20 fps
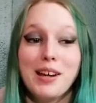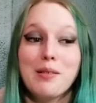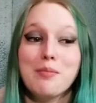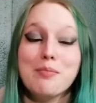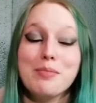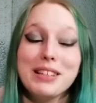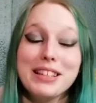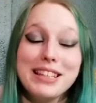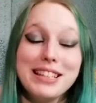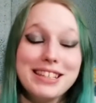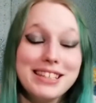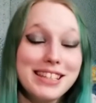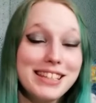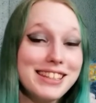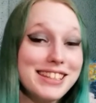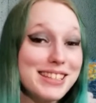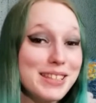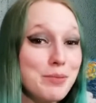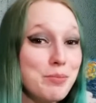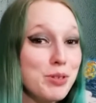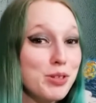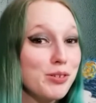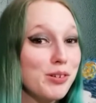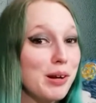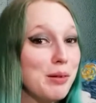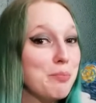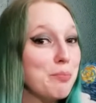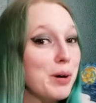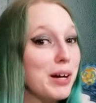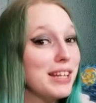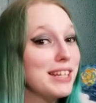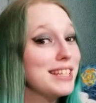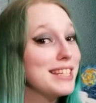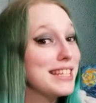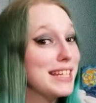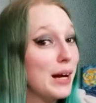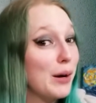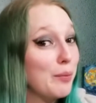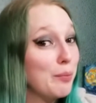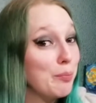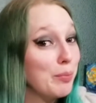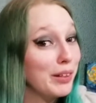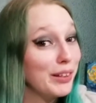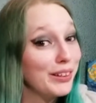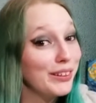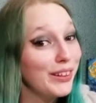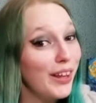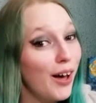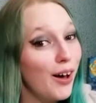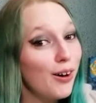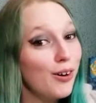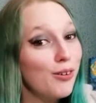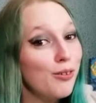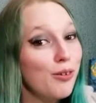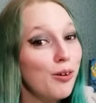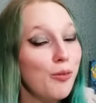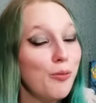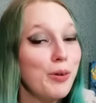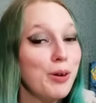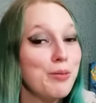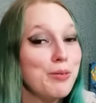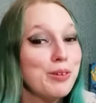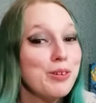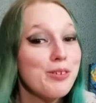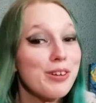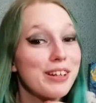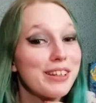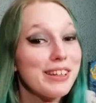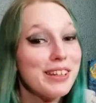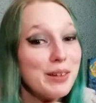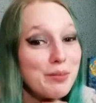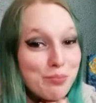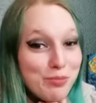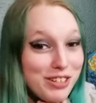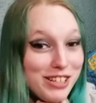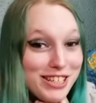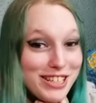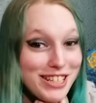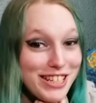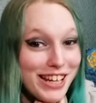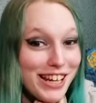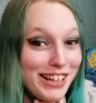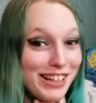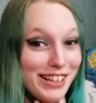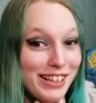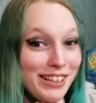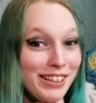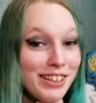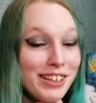please hit the subscribe button down below. We would greatly appreciate it.